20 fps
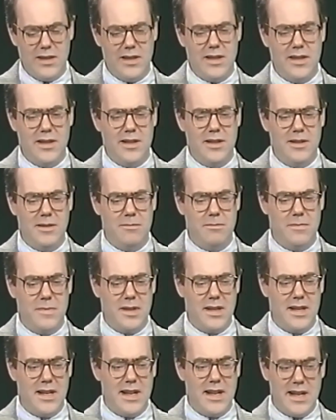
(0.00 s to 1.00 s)

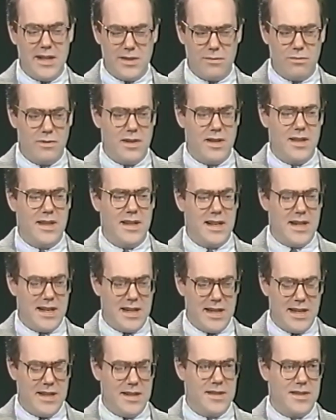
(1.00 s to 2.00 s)
It has one of the
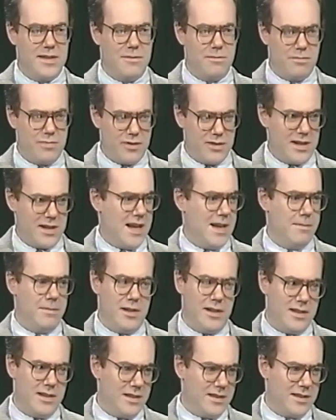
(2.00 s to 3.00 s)
highest per
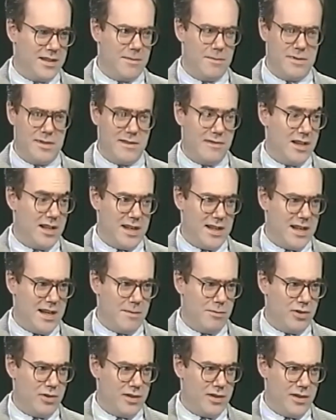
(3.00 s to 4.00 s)
capita incomes of any
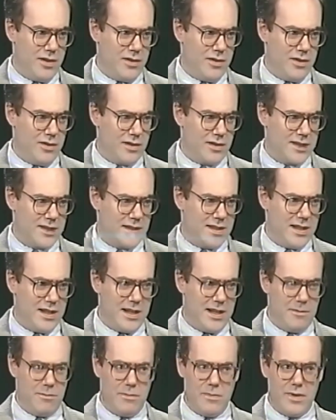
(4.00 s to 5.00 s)
neighborhood in New York
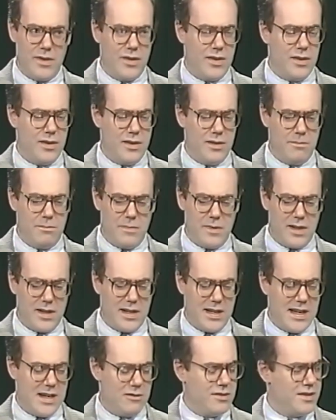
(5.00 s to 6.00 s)
City. The
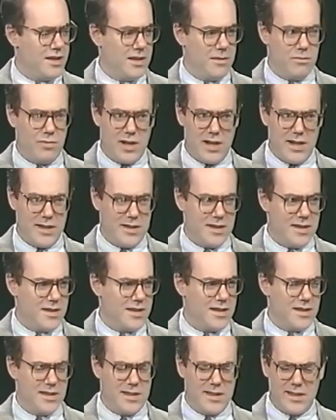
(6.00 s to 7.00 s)
housing prices
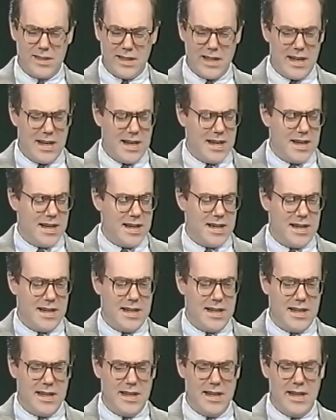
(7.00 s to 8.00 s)
are sky high.